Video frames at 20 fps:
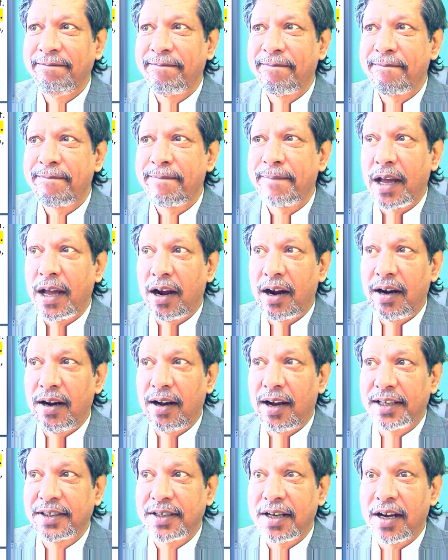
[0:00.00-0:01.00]
Okay.
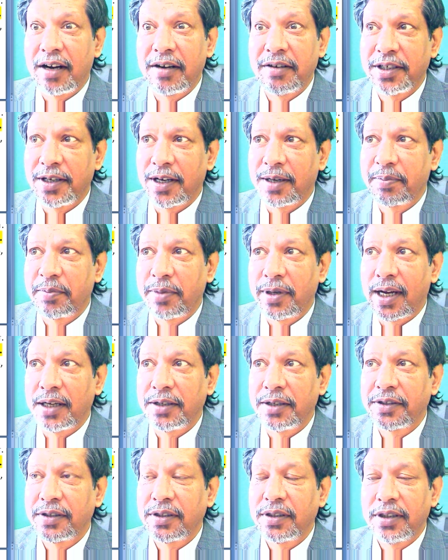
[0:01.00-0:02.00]
Last R is
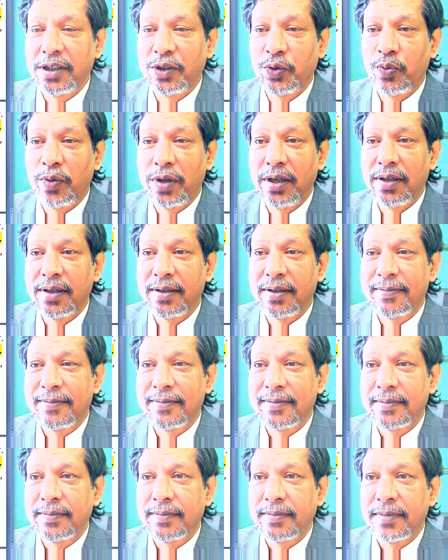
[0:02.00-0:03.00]
not pronounced. This
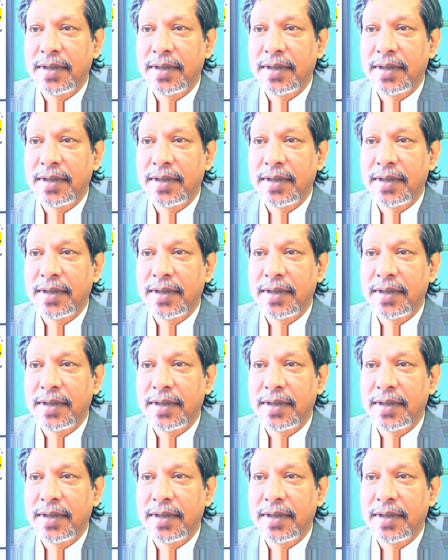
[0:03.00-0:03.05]
one.